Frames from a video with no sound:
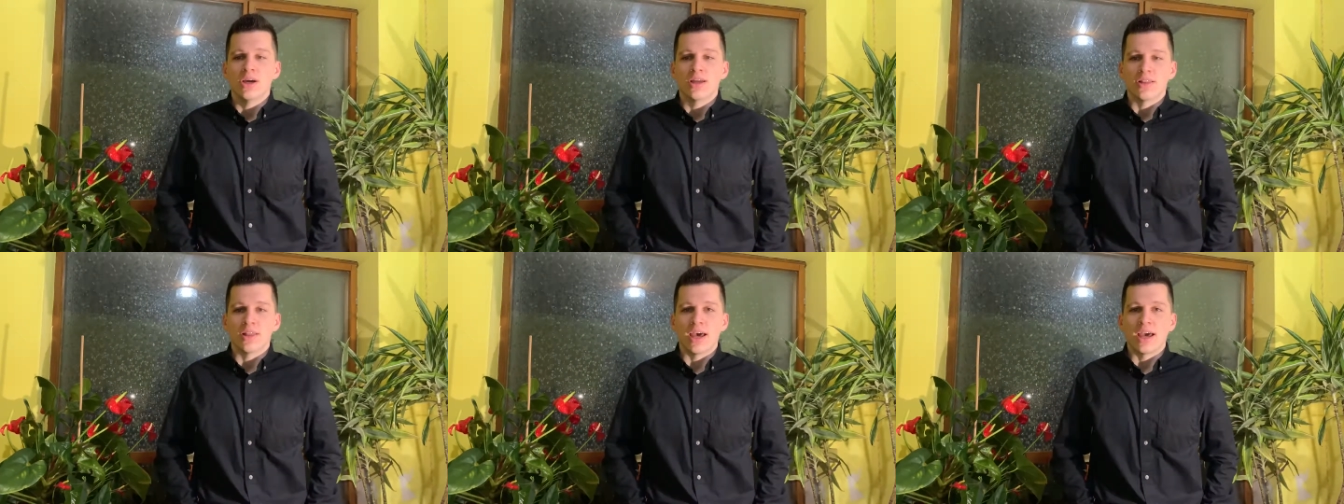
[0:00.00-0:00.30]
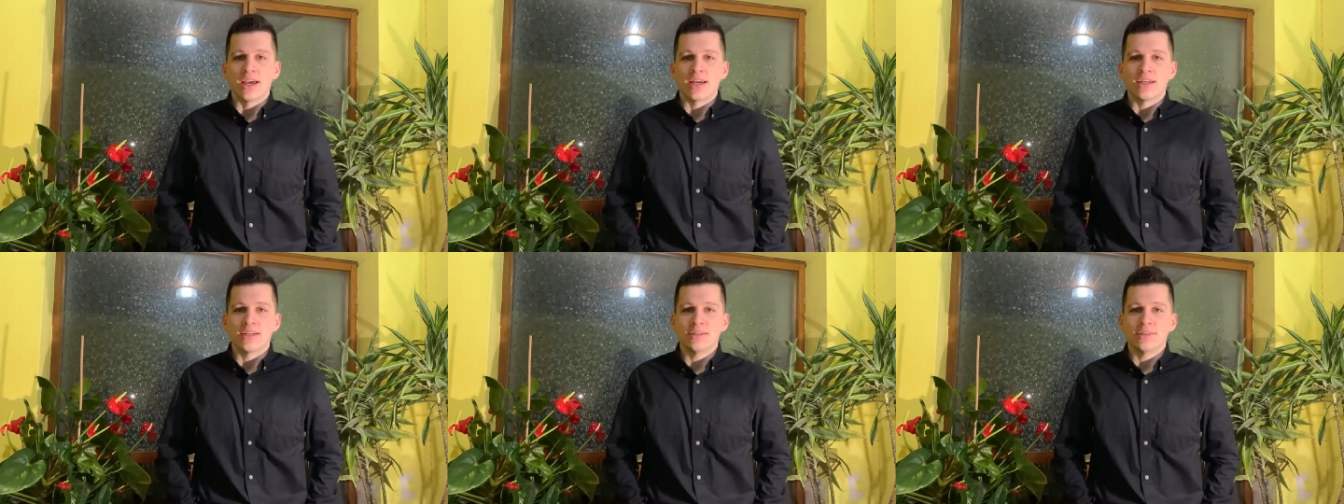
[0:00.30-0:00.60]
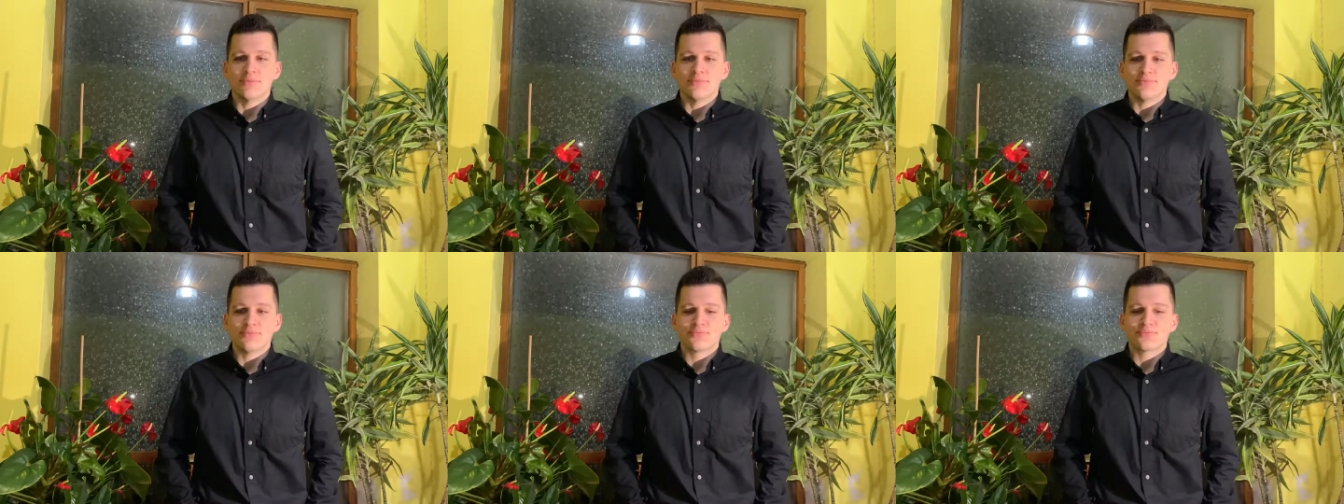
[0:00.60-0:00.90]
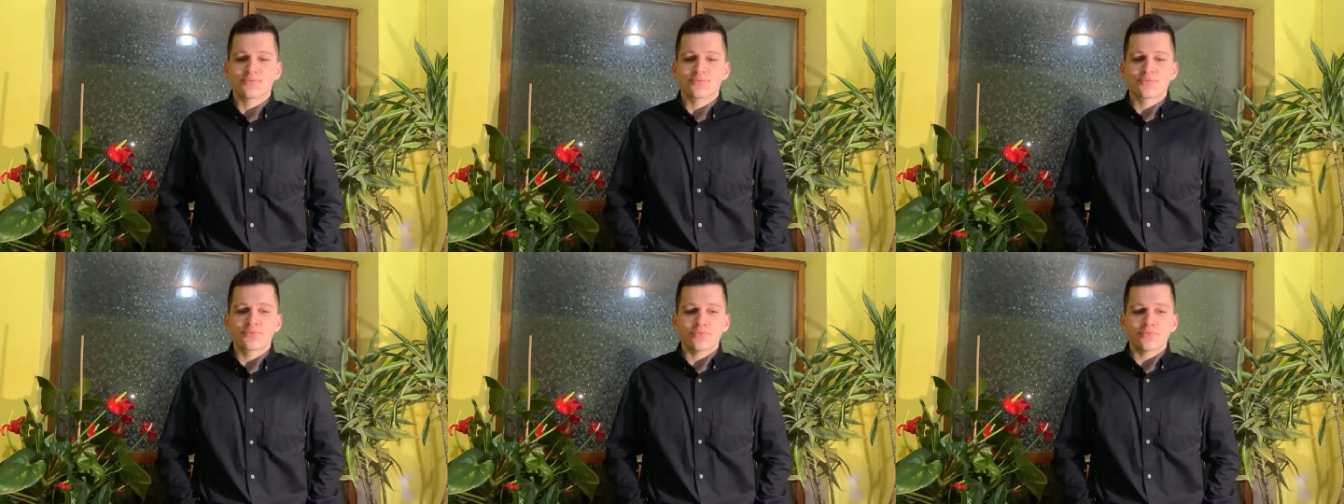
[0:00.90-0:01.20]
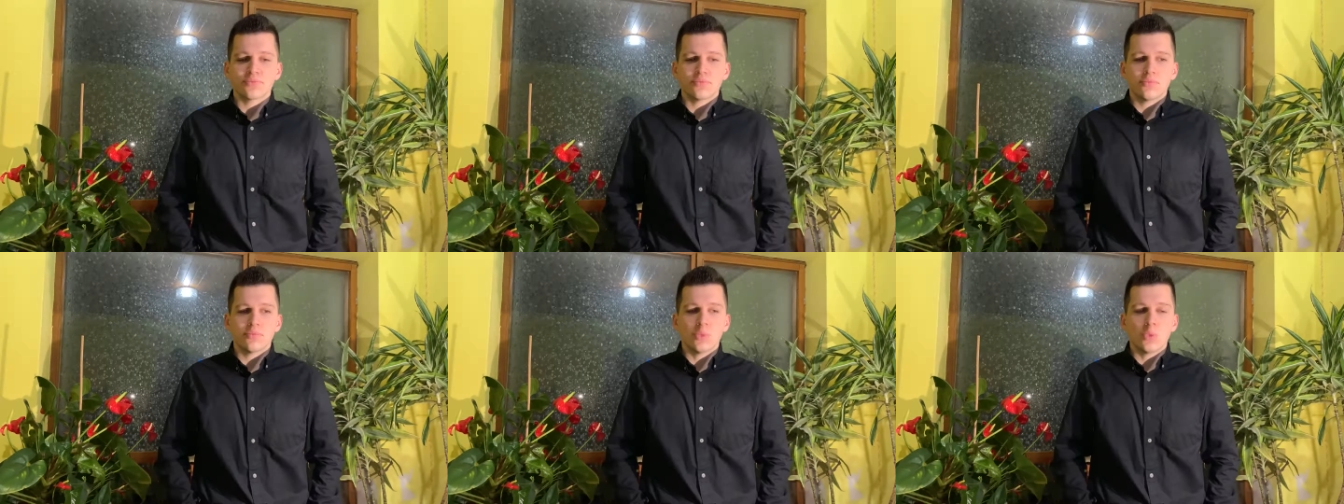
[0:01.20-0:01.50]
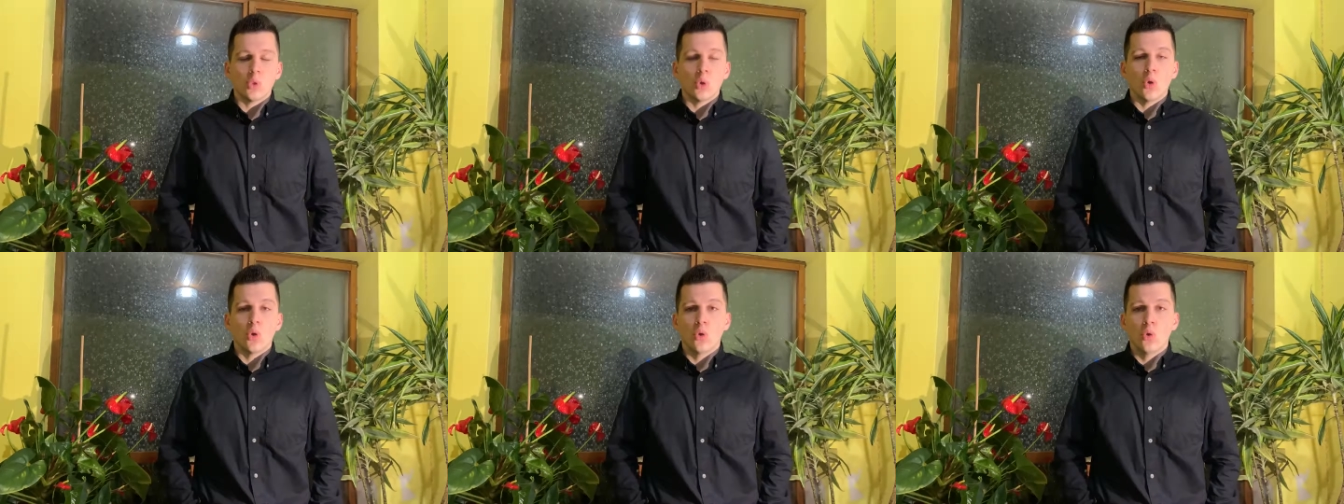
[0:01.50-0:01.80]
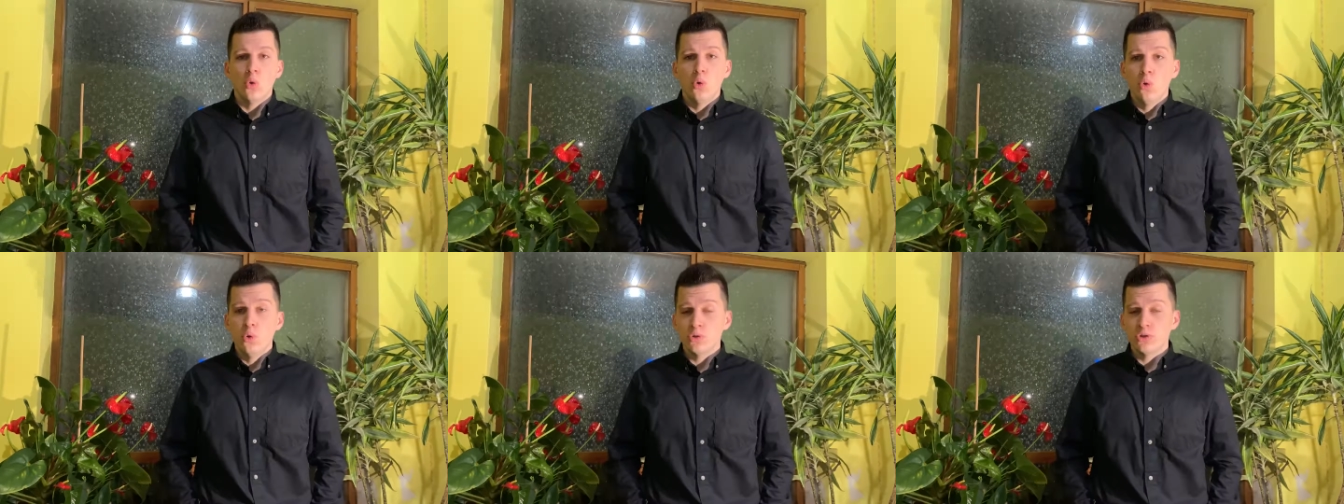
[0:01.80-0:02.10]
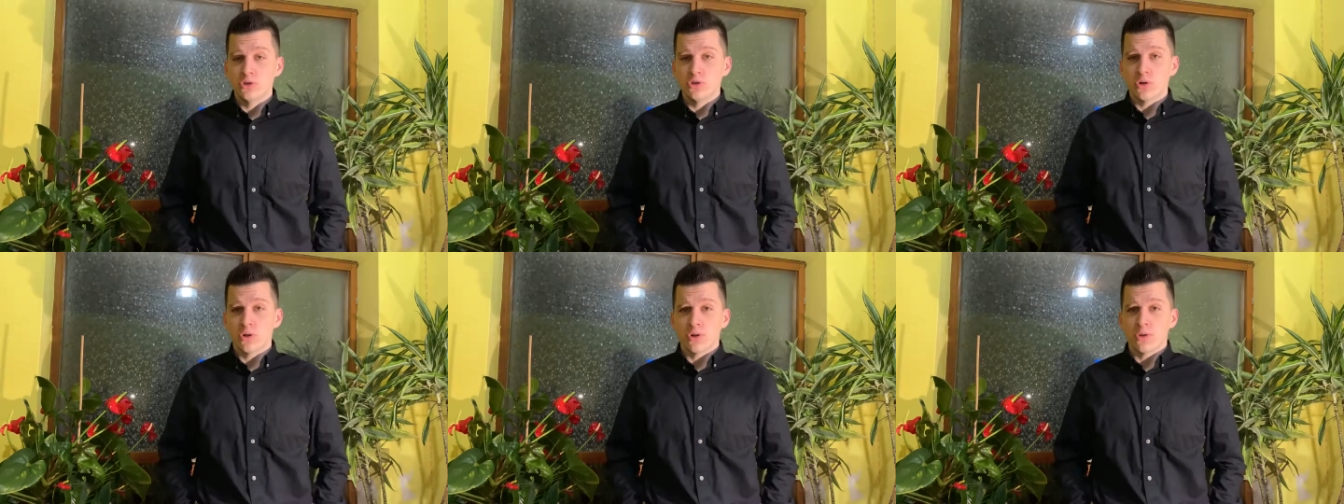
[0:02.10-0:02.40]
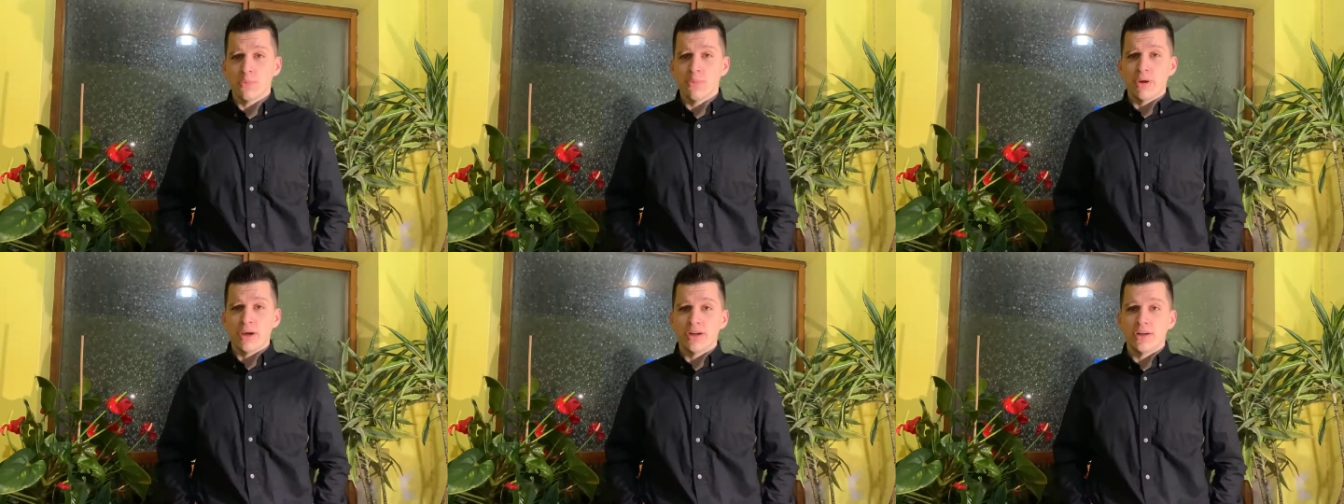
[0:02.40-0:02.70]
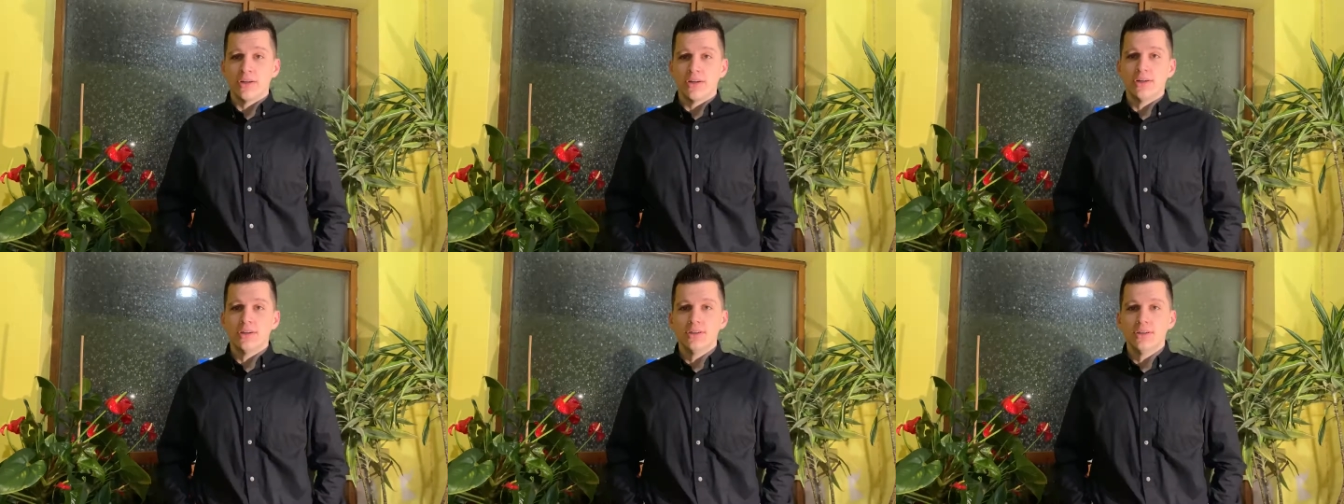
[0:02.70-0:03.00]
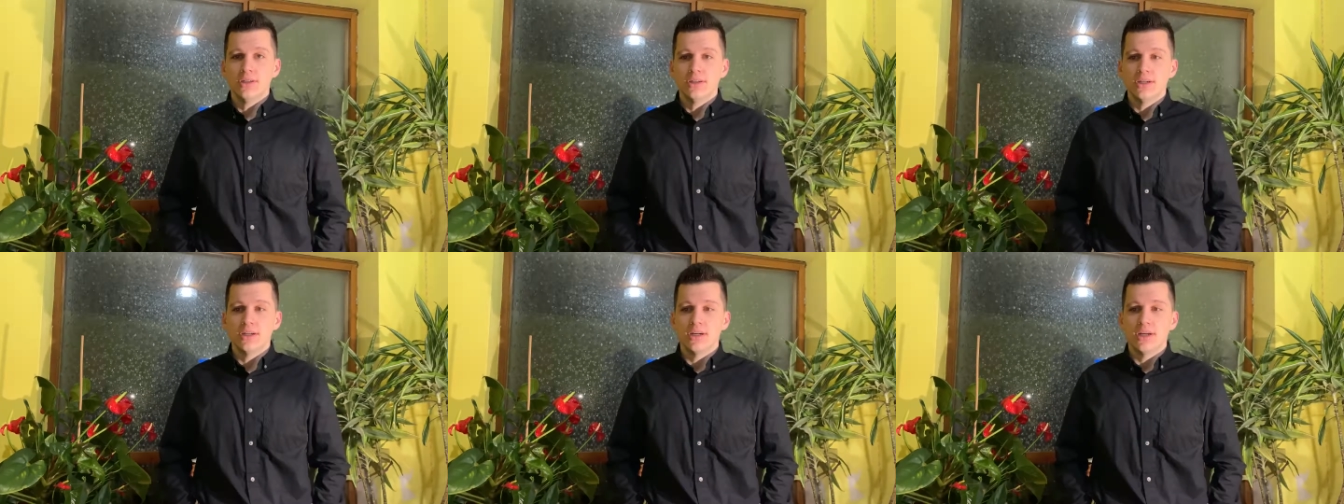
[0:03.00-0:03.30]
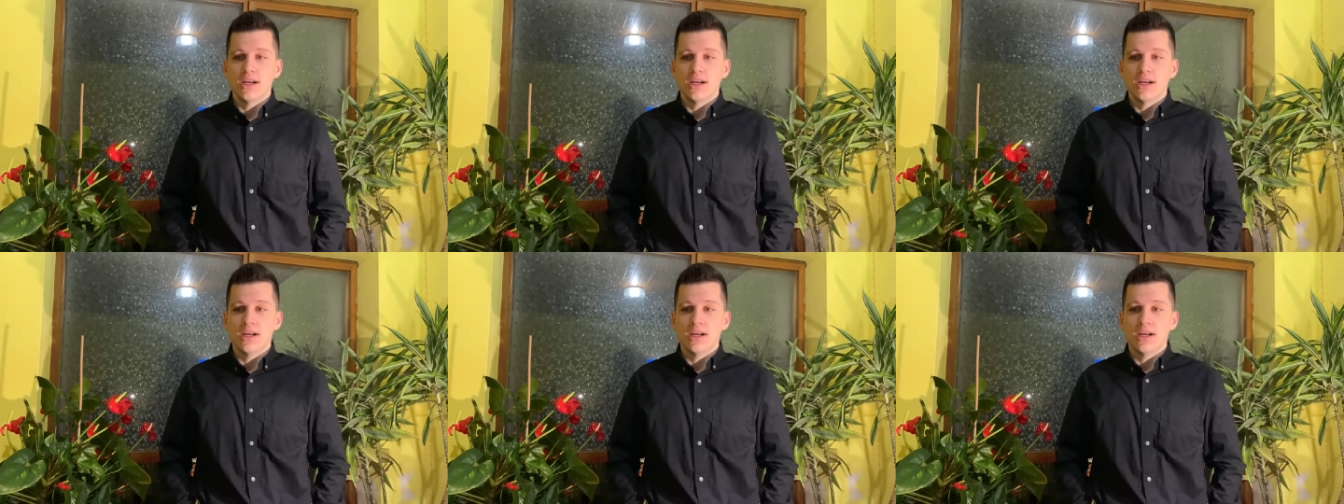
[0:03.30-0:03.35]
Like, who's your competitor?